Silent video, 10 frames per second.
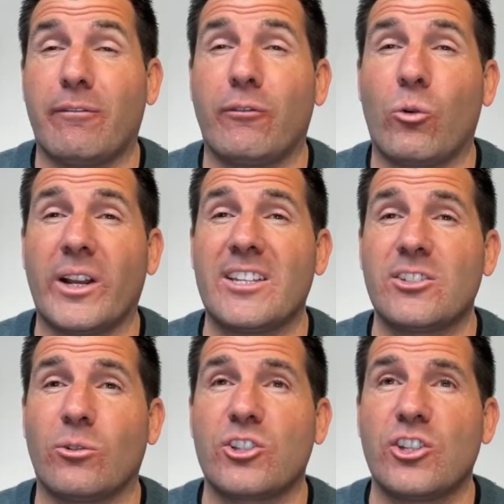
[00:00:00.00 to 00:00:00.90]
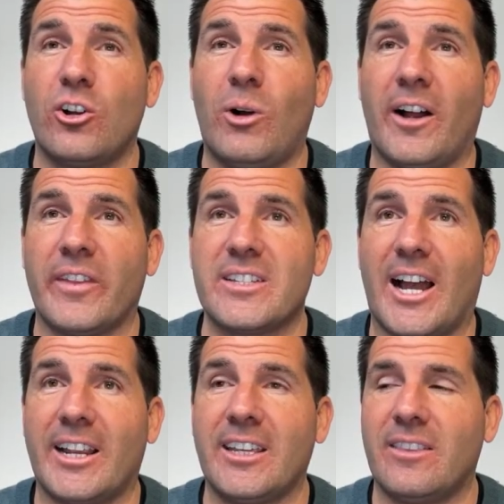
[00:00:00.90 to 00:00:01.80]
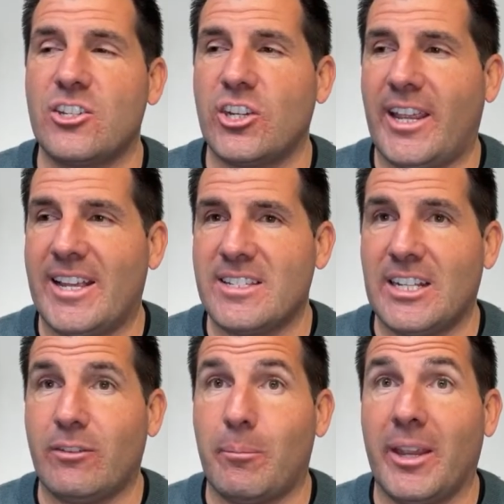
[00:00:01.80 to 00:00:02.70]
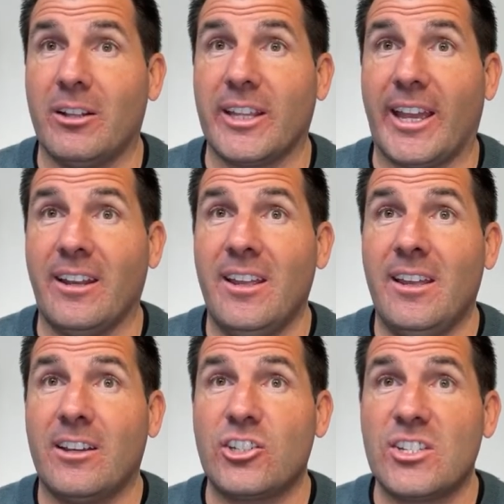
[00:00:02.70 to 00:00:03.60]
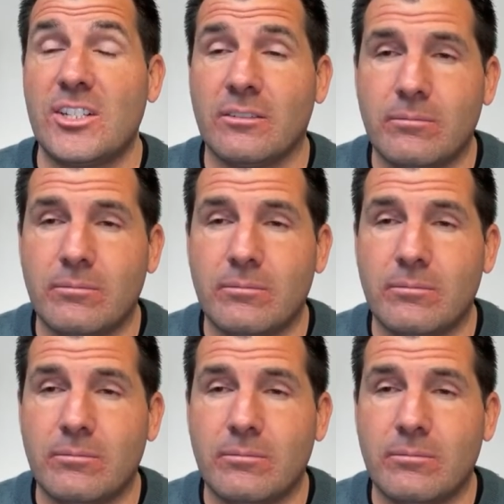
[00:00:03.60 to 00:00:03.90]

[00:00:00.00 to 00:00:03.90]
forty or so on the docket that she hasn't even mailed yet because she's still,